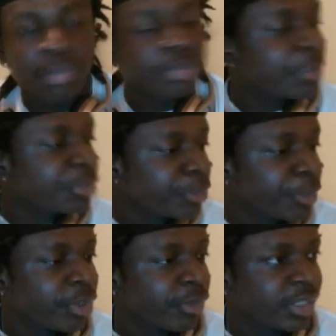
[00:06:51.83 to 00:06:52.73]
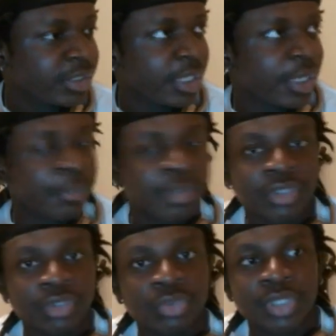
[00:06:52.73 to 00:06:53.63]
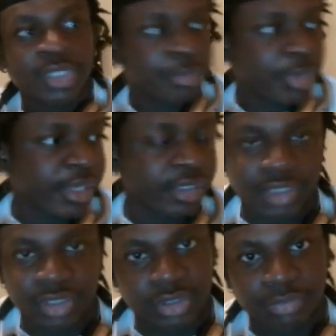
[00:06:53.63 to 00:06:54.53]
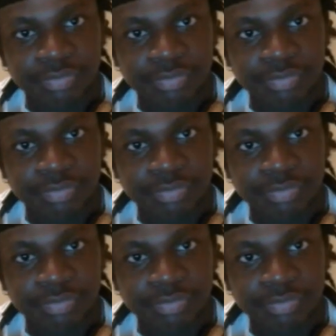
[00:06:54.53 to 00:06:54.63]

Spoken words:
Pull out a piece of paper and write down, I'm going to do this by this.